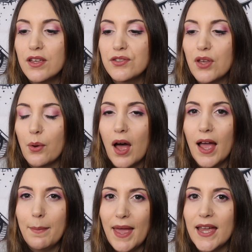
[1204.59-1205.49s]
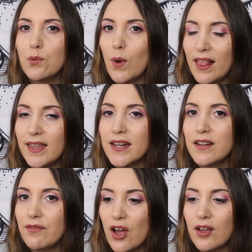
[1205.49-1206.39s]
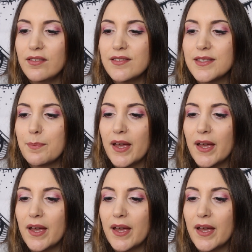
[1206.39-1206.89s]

So I paid well in advance,